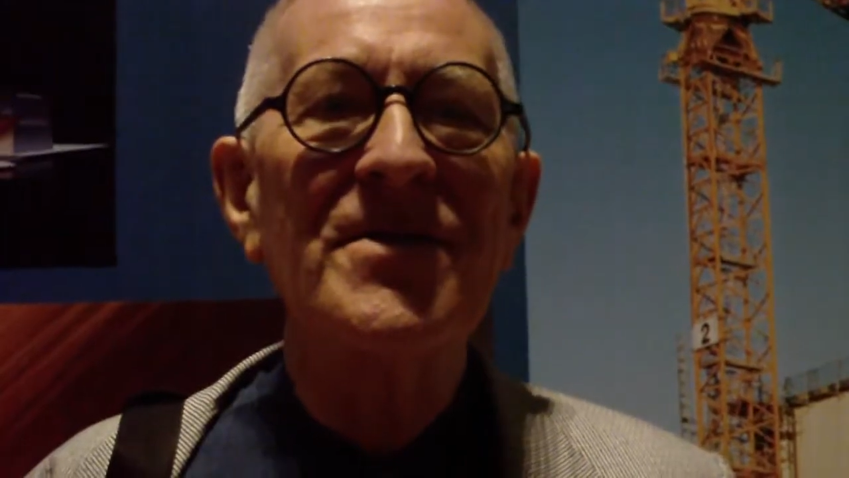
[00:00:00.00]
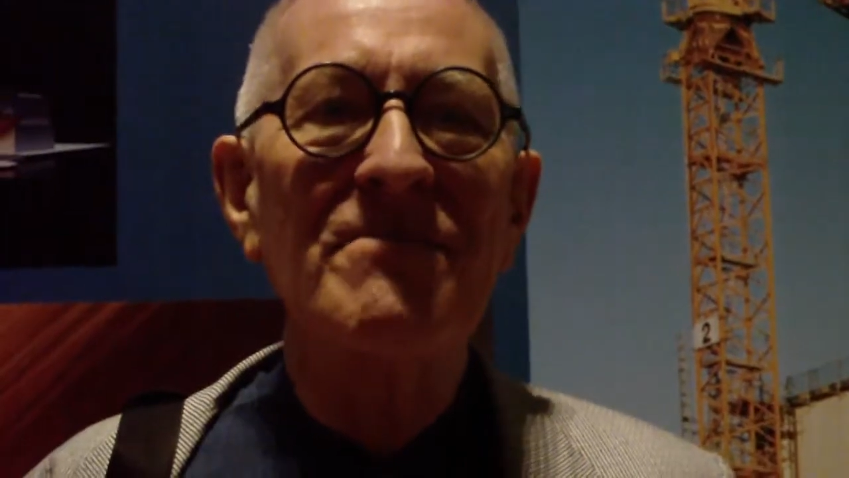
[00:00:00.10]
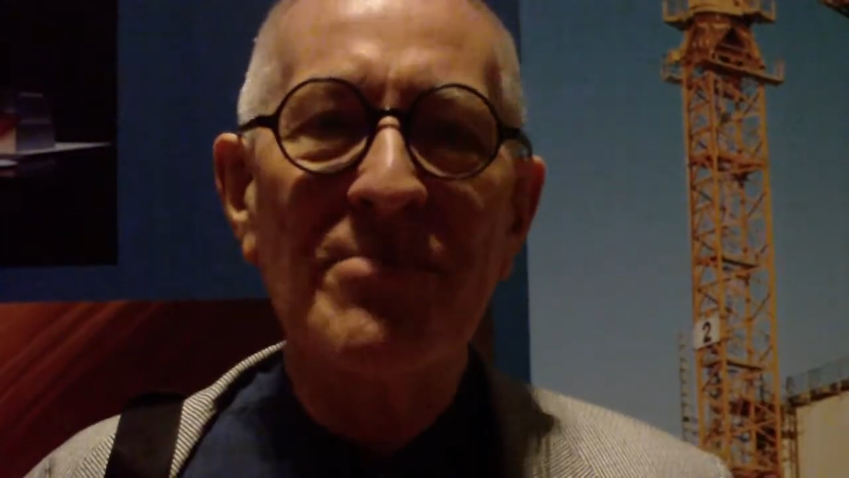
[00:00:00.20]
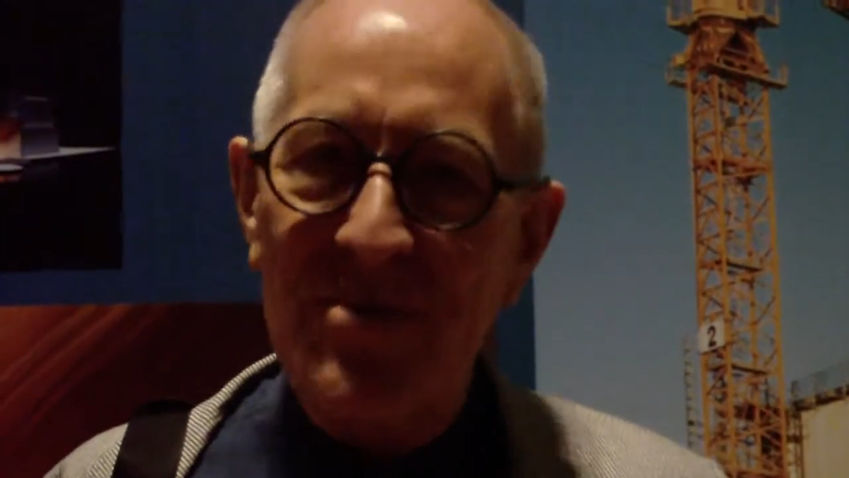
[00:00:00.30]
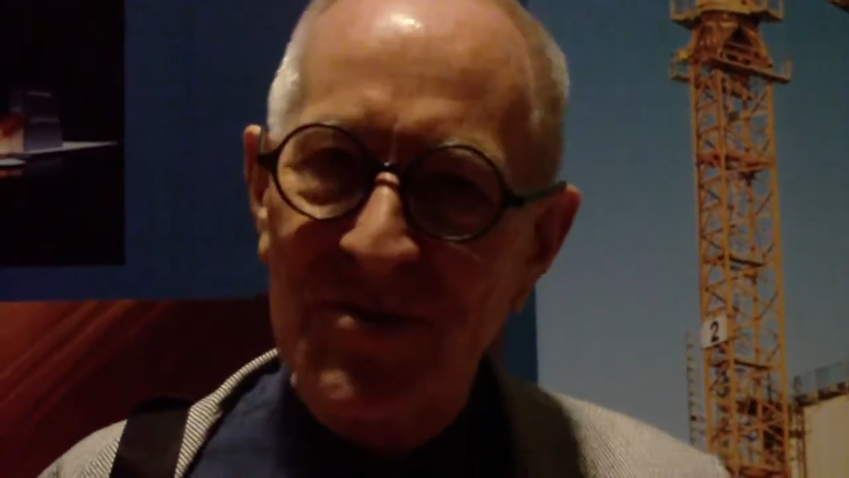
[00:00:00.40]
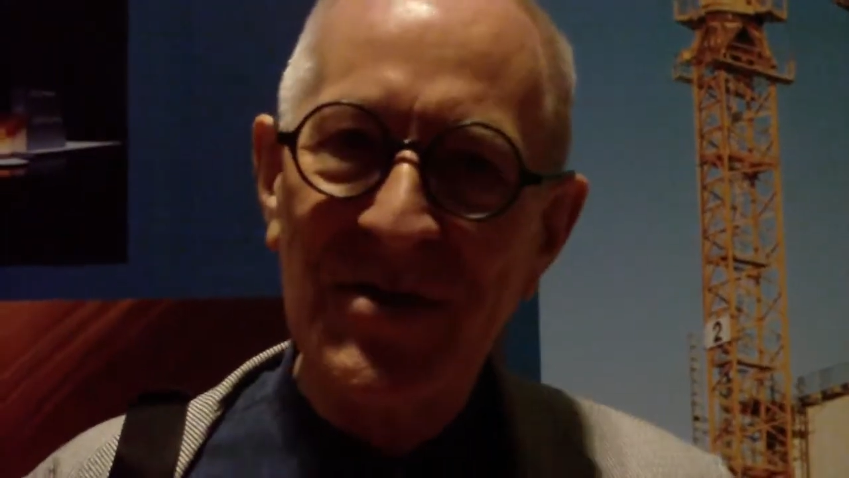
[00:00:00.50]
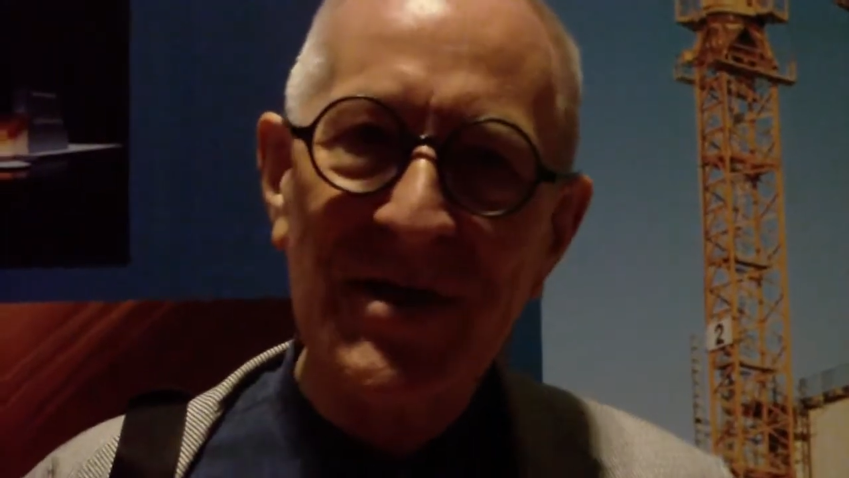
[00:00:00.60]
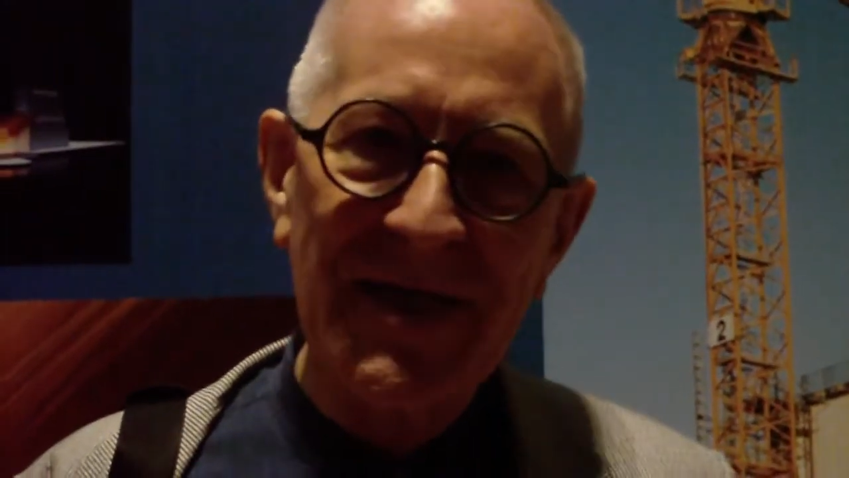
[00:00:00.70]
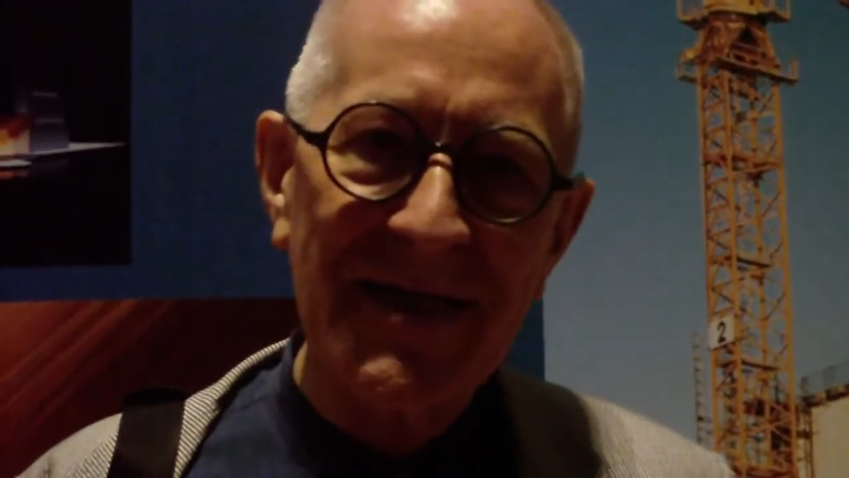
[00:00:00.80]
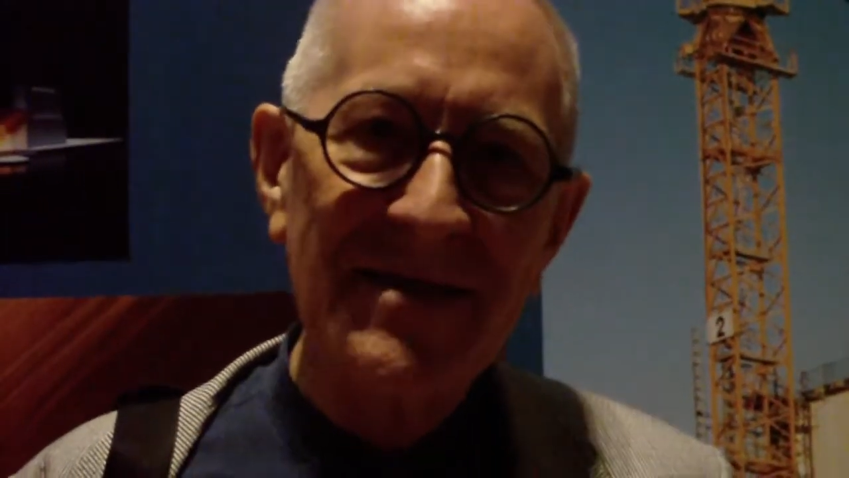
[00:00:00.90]
to the
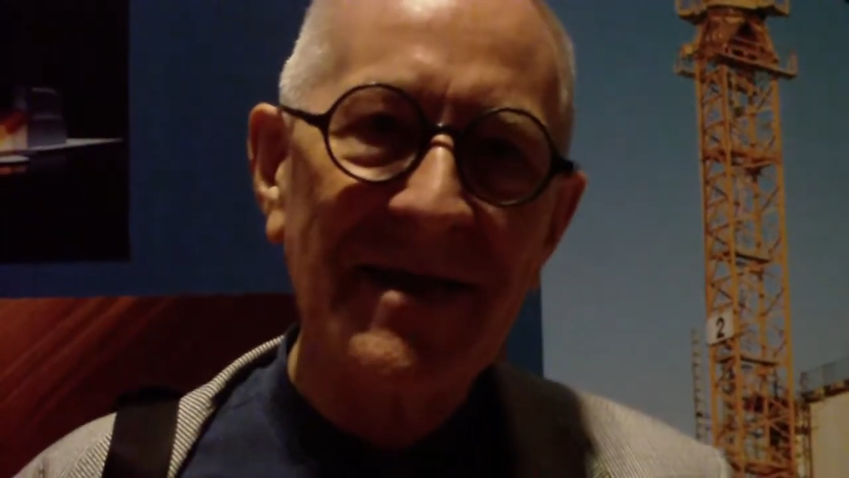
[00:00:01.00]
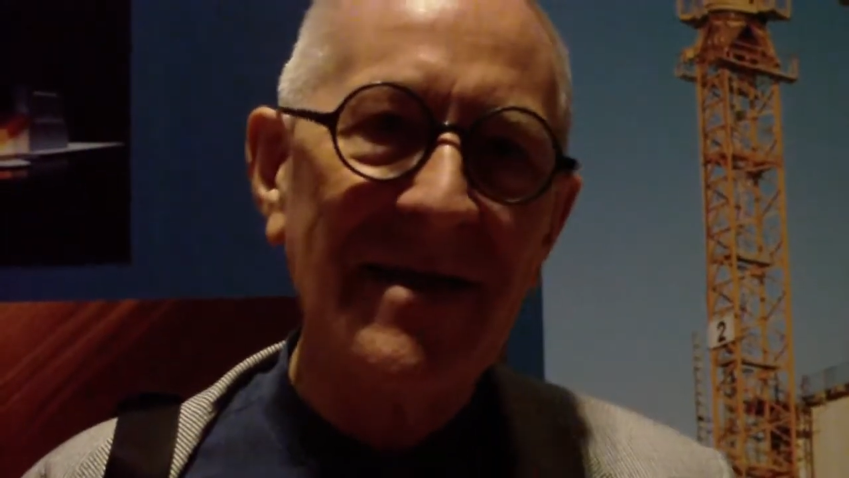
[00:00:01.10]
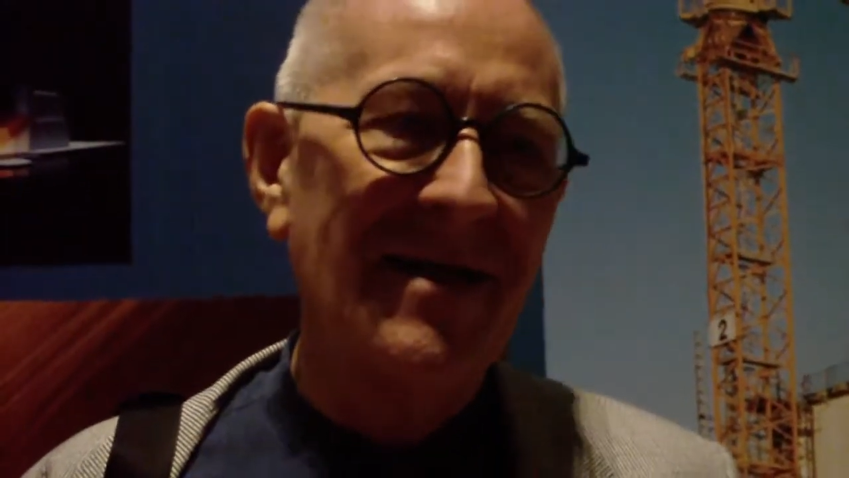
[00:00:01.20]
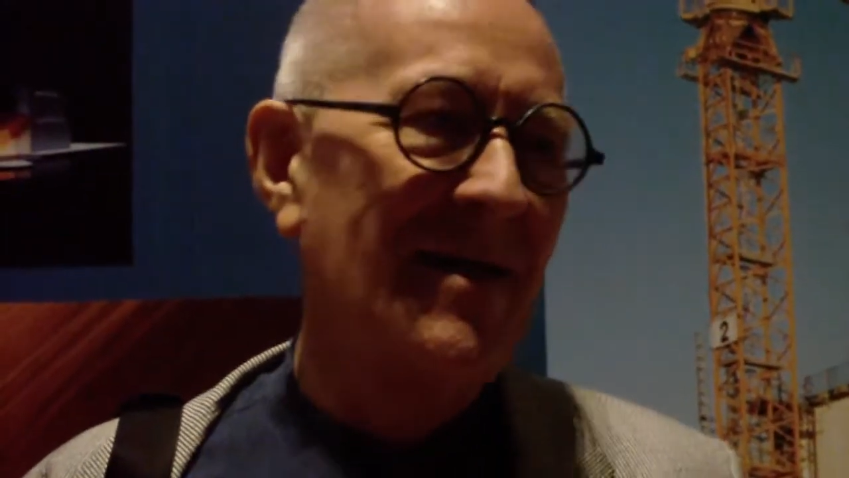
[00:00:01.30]
Portuguese